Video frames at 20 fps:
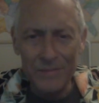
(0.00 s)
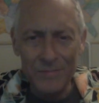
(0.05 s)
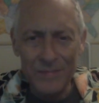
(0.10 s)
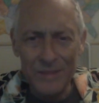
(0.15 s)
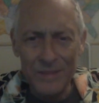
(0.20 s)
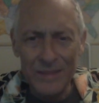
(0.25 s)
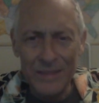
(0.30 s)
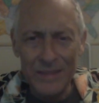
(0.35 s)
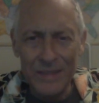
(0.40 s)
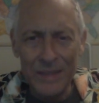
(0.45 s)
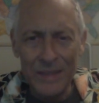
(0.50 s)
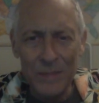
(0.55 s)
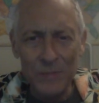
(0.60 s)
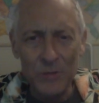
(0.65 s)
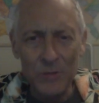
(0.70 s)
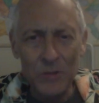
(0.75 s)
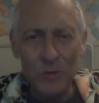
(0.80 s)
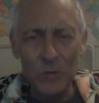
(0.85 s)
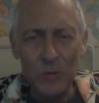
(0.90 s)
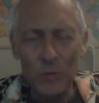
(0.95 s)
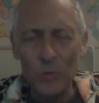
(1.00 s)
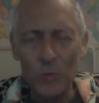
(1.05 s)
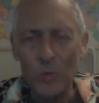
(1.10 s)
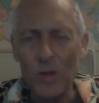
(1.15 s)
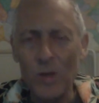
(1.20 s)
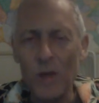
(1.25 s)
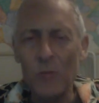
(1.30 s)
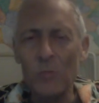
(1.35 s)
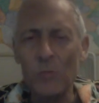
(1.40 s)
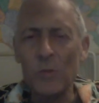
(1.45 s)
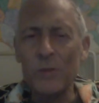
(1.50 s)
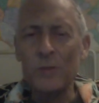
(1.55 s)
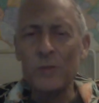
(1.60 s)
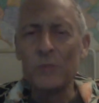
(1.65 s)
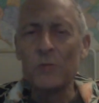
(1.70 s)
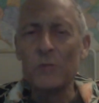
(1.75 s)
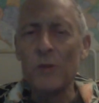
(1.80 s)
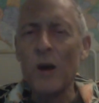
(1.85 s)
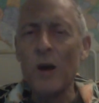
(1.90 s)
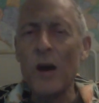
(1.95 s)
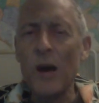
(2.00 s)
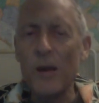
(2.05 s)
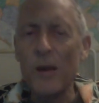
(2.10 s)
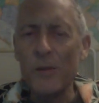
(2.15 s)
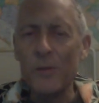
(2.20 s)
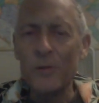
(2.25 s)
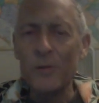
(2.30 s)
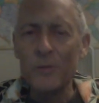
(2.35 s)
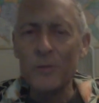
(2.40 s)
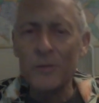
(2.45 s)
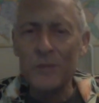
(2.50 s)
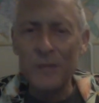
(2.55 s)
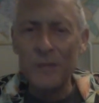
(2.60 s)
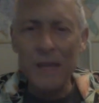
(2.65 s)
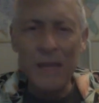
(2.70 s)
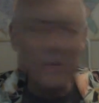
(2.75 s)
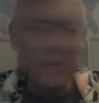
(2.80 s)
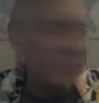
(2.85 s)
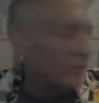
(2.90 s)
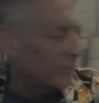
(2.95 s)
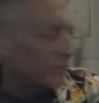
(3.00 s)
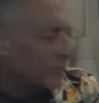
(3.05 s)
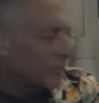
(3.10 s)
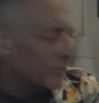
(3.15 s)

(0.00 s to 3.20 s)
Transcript: seemed to withdraw those type of